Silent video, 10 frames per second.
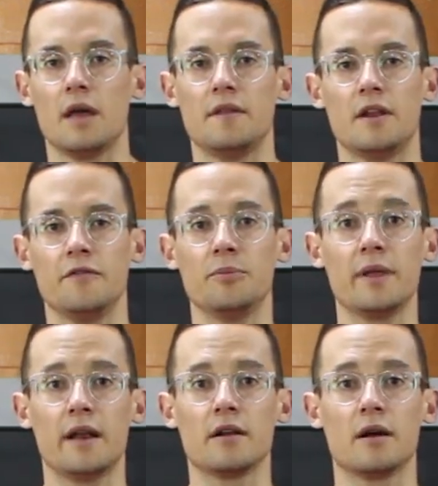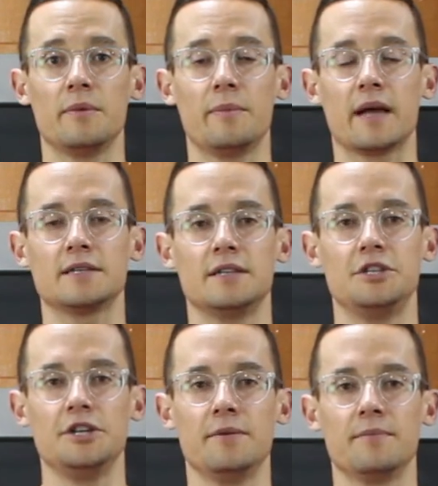And then if you plan on coming back to the
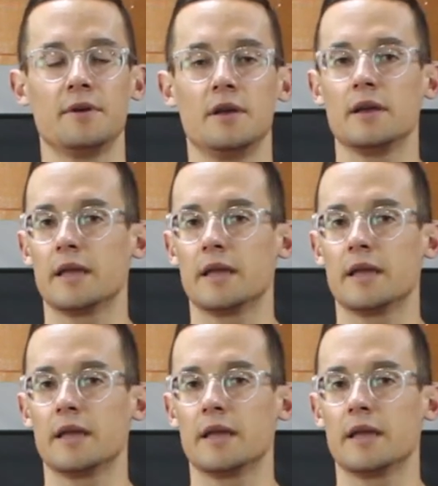gym,